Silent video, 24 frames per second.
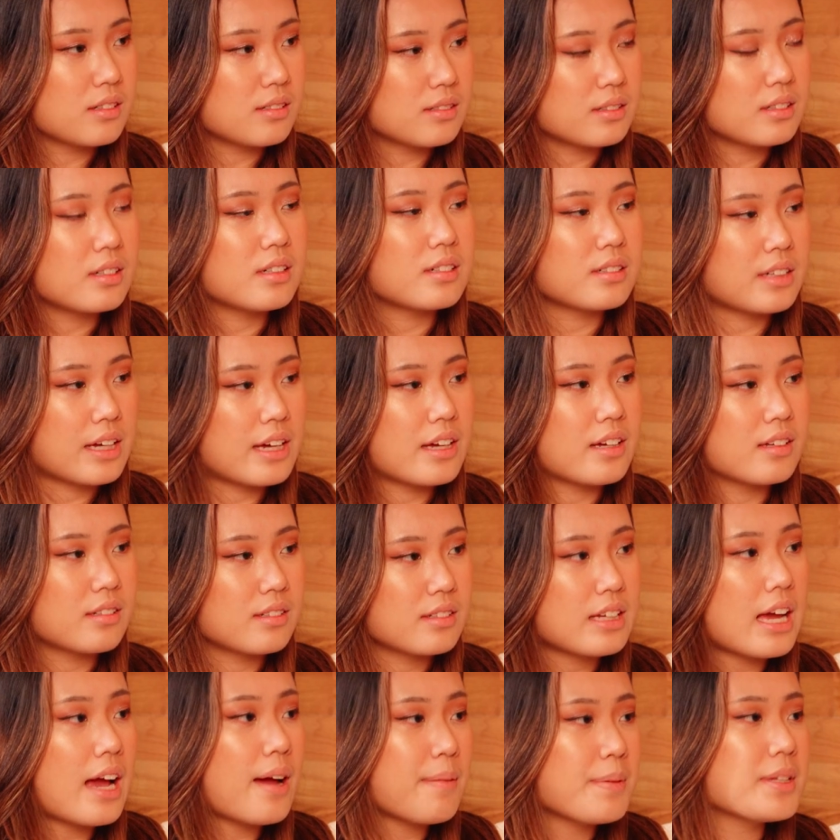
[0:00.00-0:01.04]
Oh, okay.
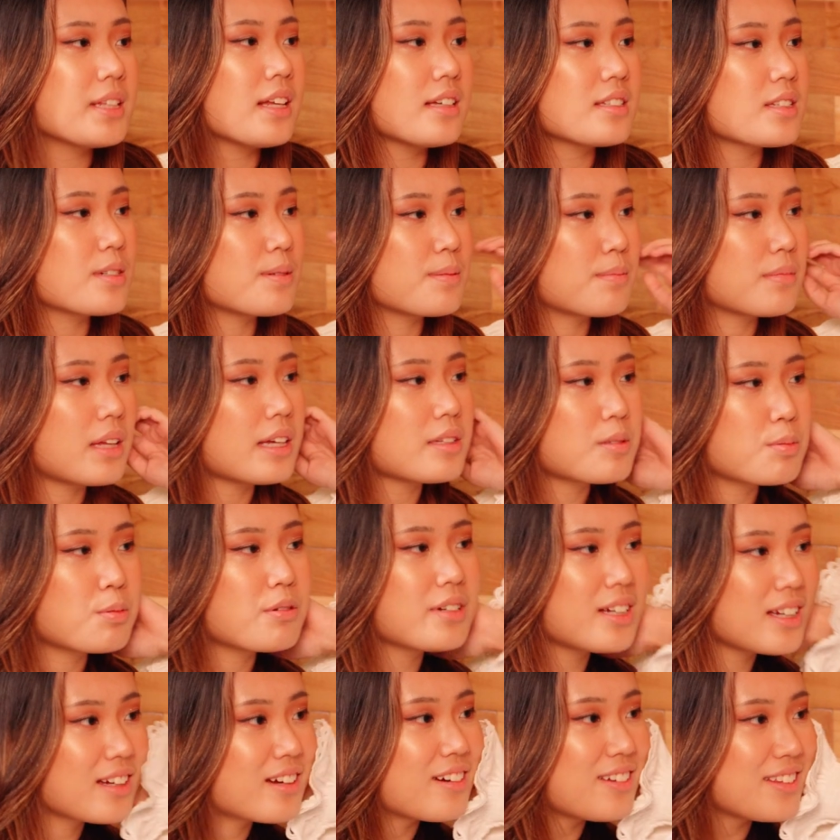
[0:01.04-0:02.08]
Yeah, I mean that's
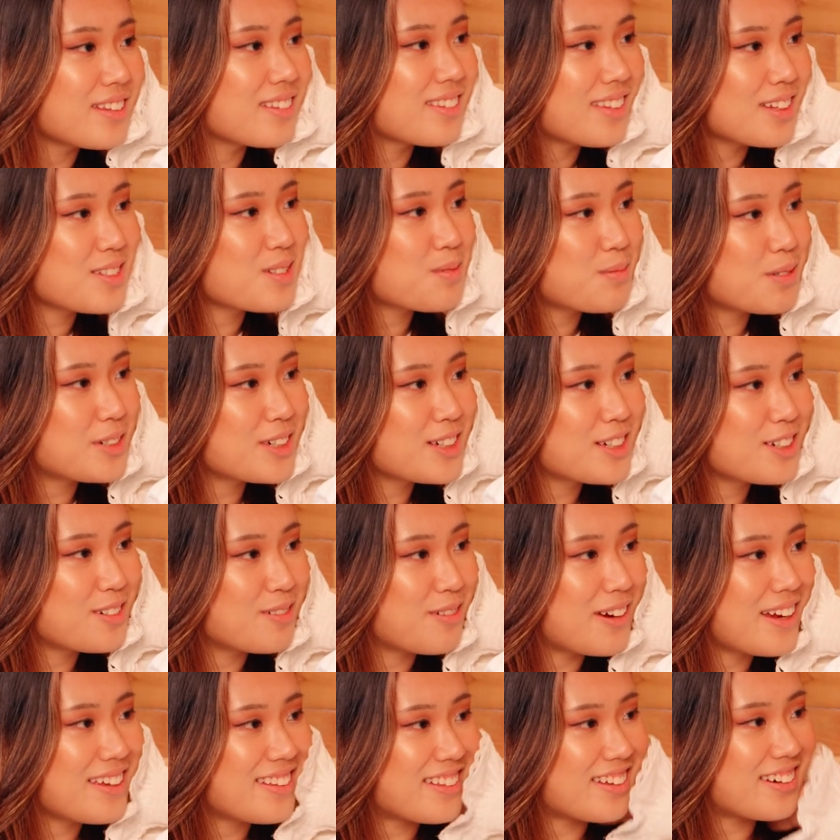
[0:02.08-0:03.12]
pretty good. That's a pretty good
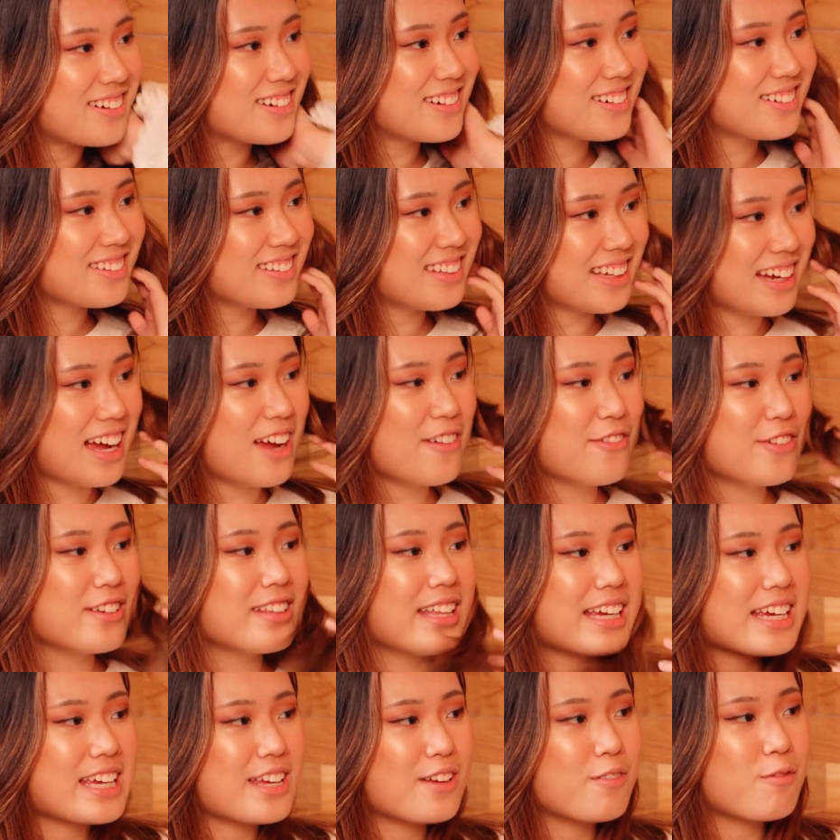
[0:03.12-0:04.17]
way though. Like I feel
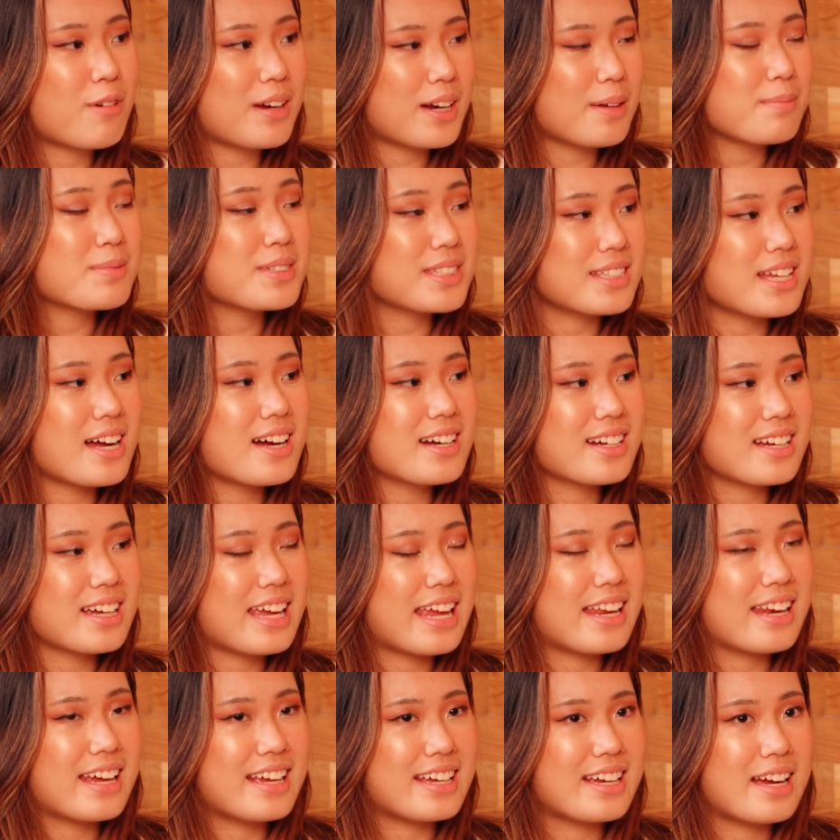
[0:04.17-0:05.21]
like when I'm stuck
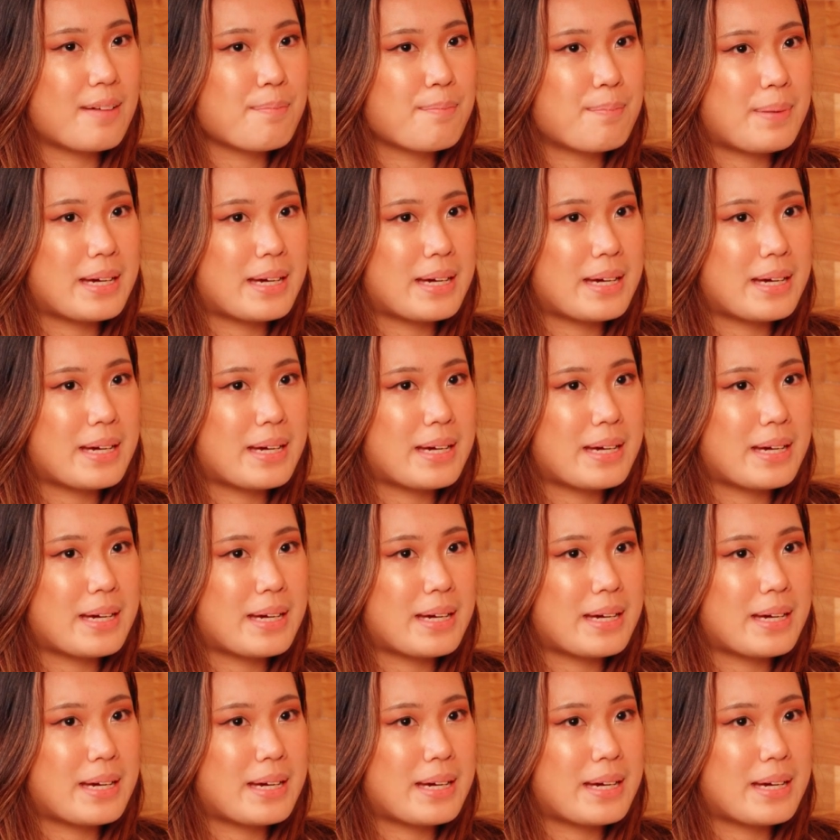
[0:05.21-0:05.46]
and I